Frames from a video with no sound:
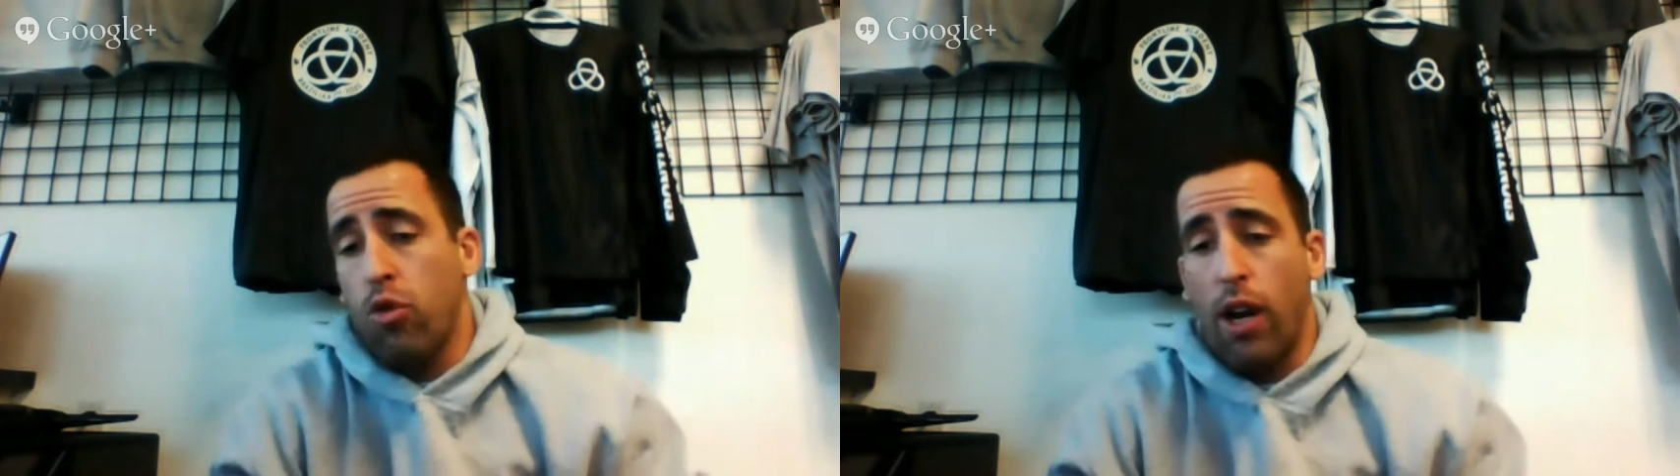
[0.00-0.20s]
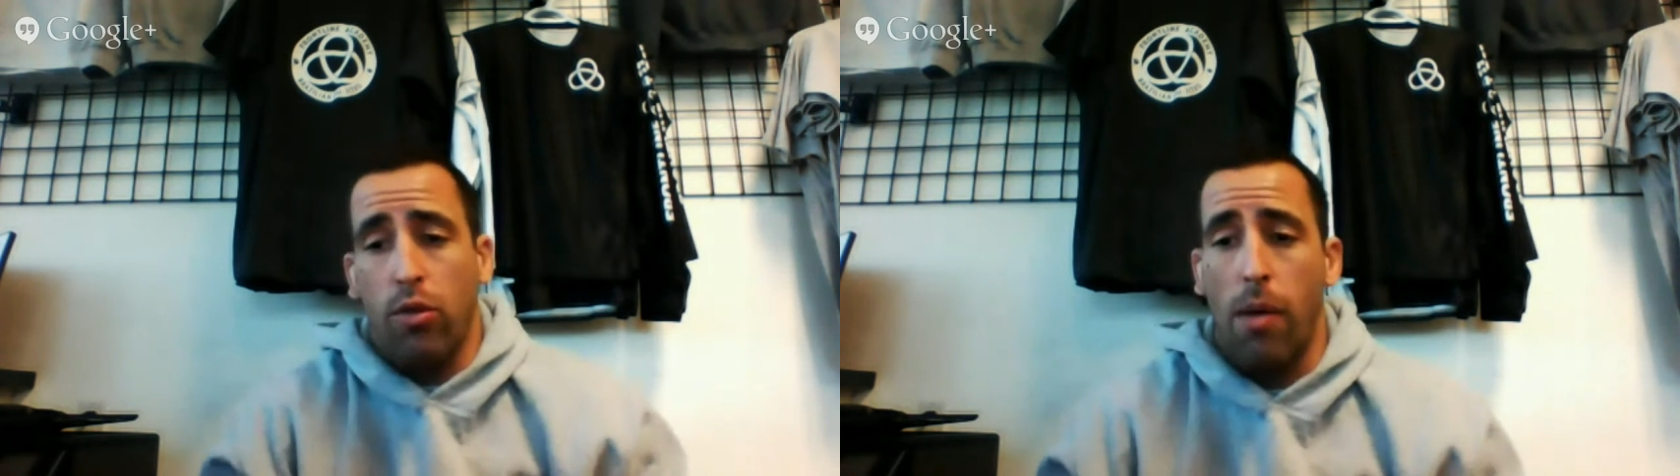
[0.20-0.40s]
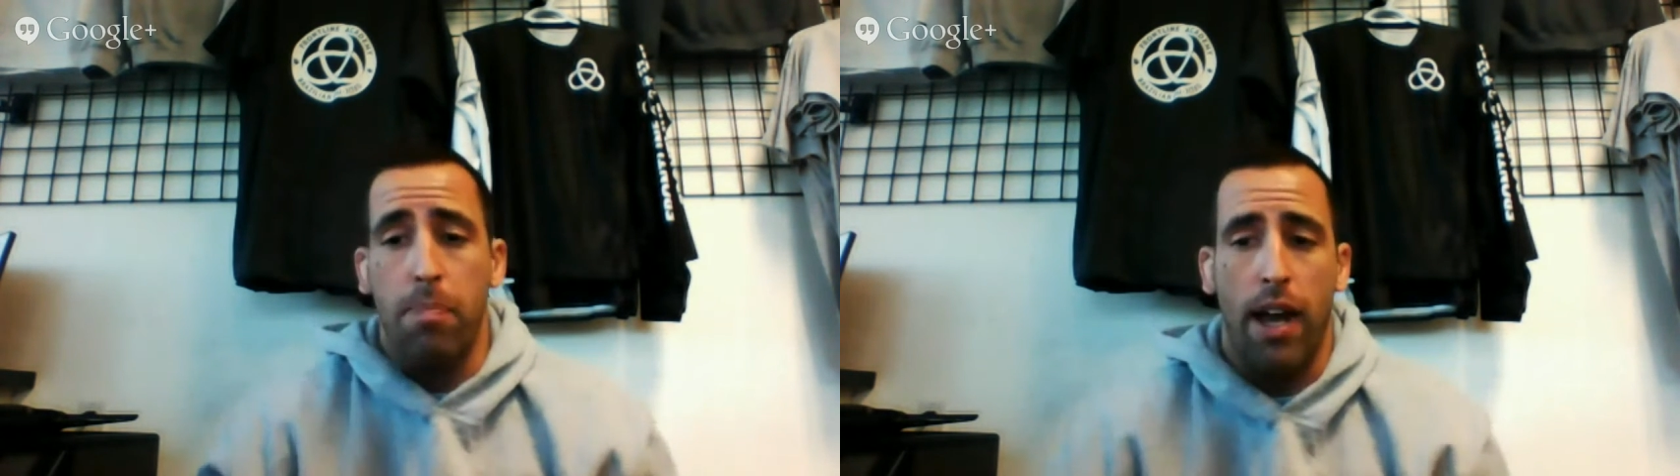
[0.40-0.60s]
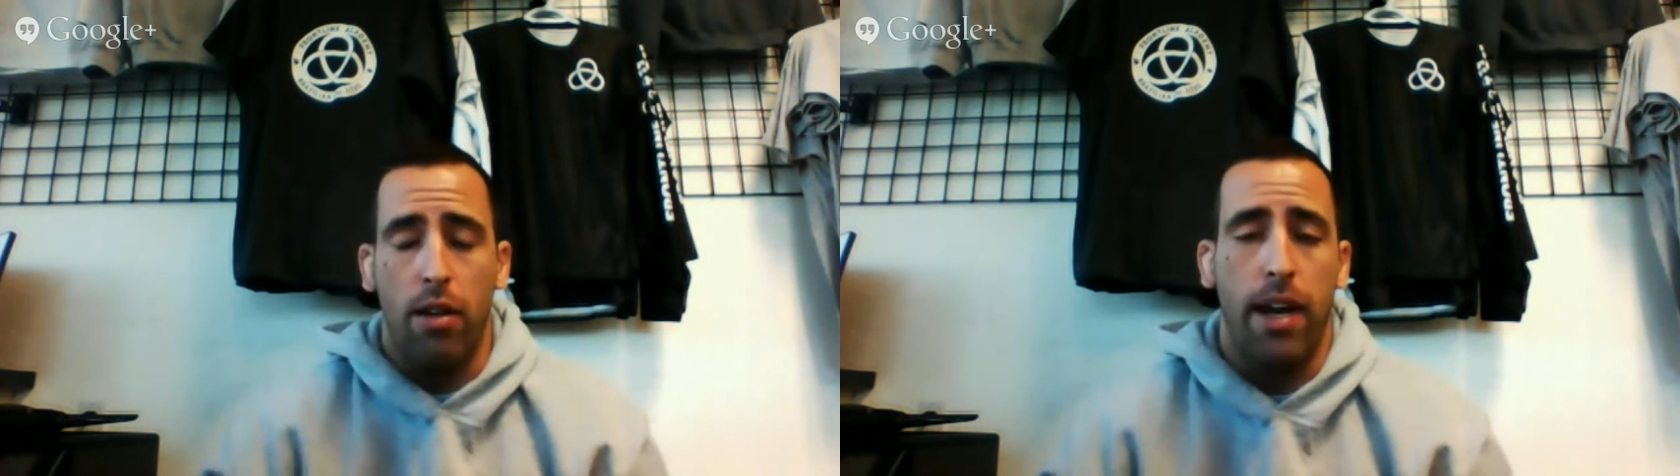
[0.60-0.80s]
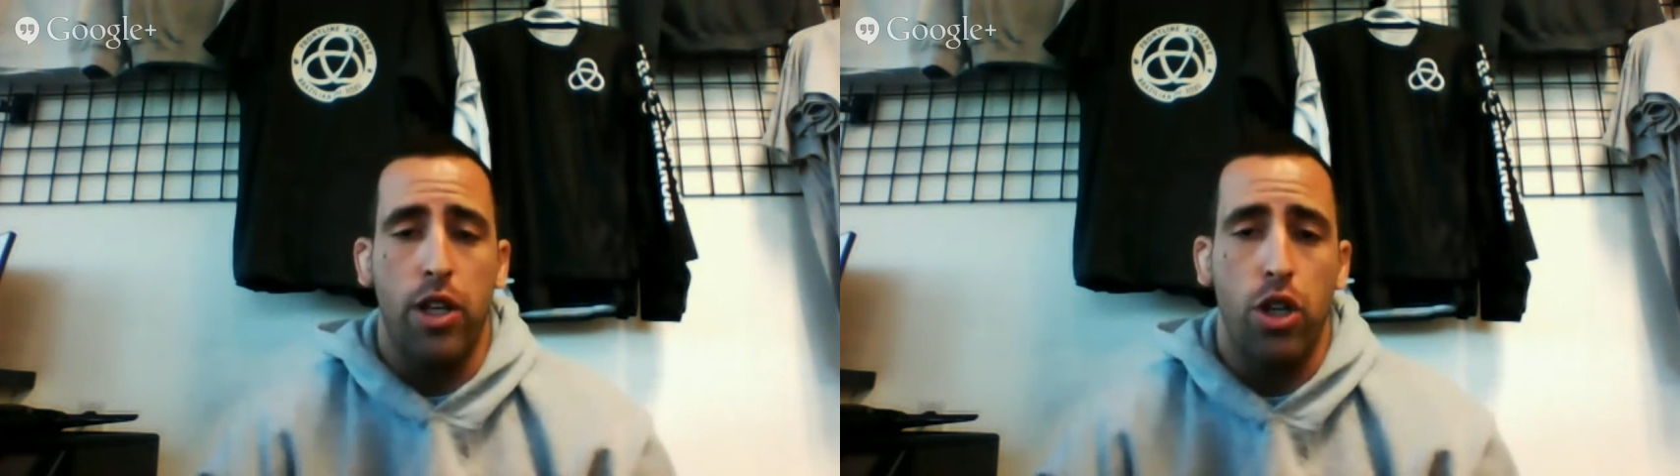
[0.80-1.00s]
trying to apply
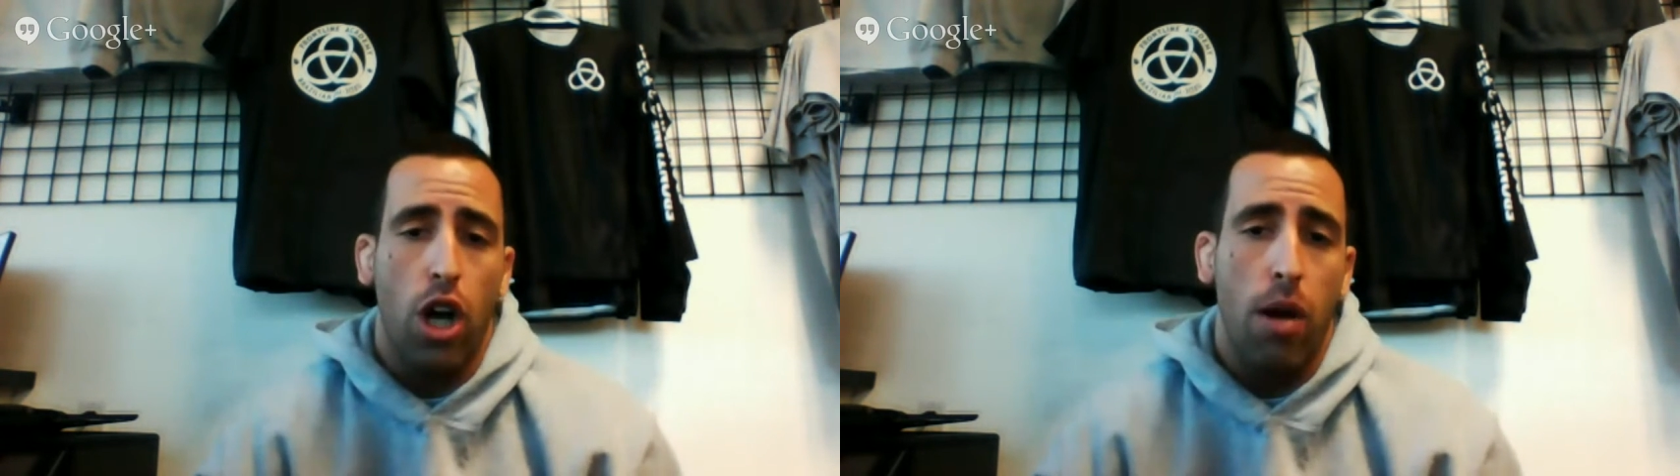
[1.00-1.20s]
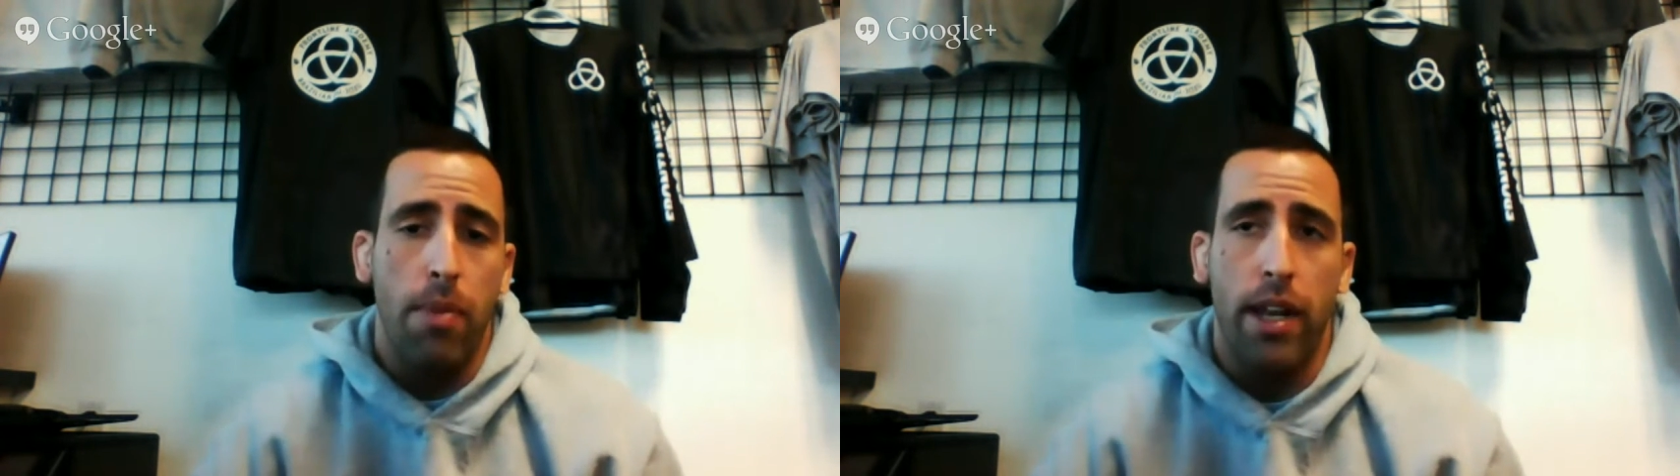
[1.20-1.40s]
my job,